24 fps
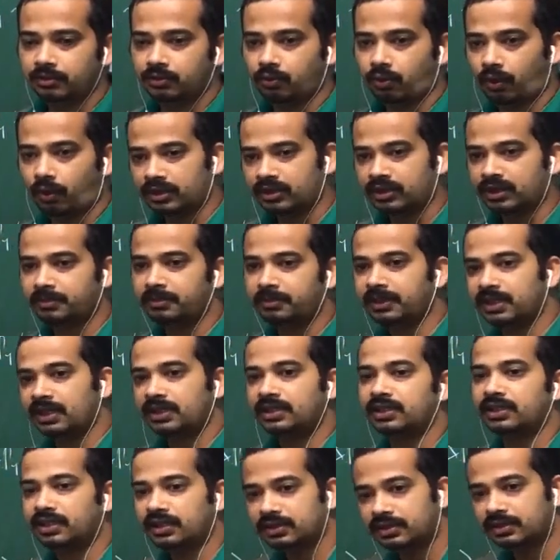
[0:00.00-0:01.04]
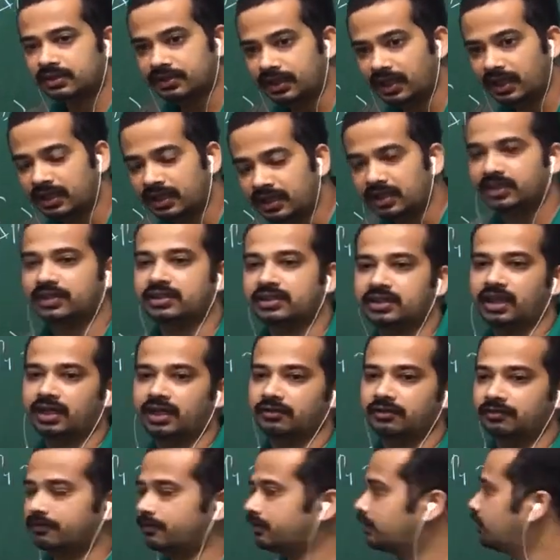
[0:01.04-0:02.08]
Quantum mechanical state
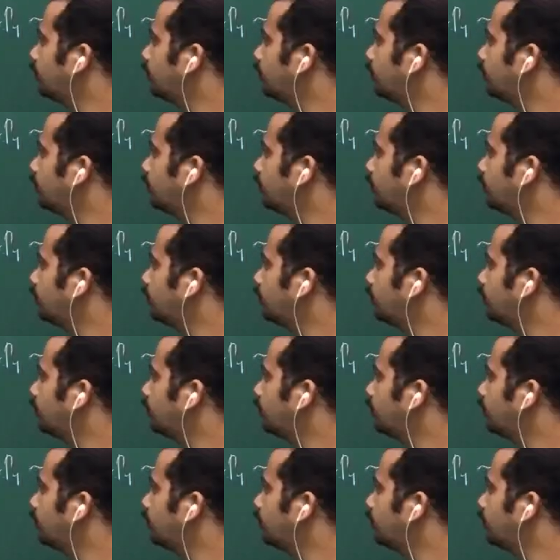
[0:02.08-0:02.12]
itself,